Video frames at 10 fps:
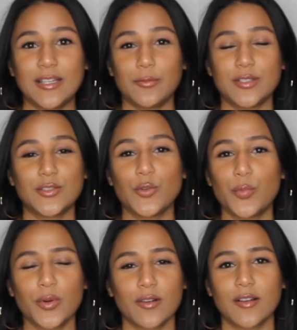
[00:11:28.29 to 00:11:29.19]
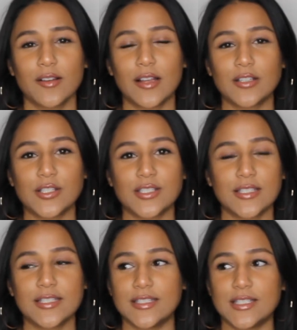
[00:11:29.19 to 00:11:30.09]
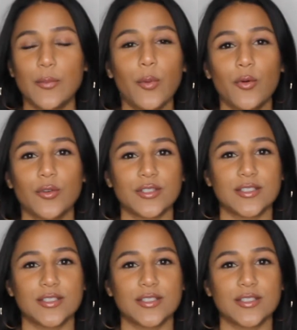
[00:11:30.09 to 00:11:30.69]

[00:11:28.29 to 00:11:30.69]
He was super, just his typical